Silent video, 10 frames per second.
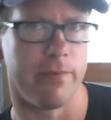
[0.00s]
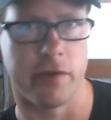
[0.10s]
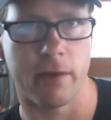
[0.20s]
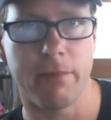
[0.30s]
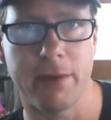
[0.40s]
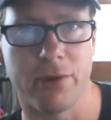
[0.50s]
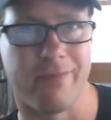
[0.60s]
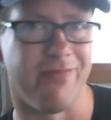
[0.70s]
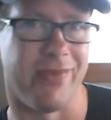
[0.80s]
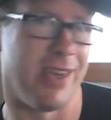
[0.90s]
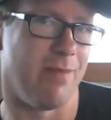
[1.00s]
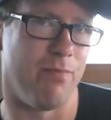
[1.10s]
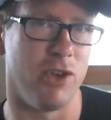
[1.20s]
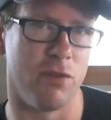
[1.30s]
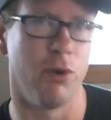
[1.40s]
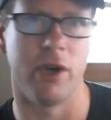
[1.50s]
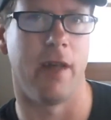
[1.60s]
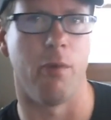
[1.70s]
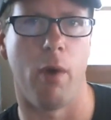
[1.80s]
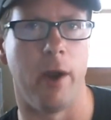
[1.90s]
Some people, they just put it
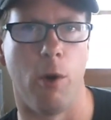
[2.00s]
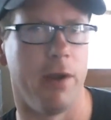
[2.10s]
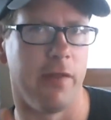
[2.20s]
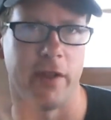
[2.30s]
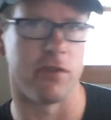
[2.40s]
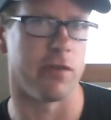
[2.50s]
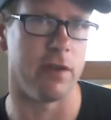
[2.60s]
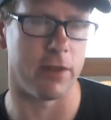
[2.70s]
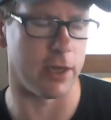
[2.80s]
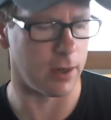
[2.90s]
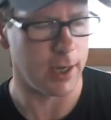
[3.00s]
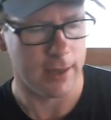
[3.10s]
on the wide open and they just leave it there.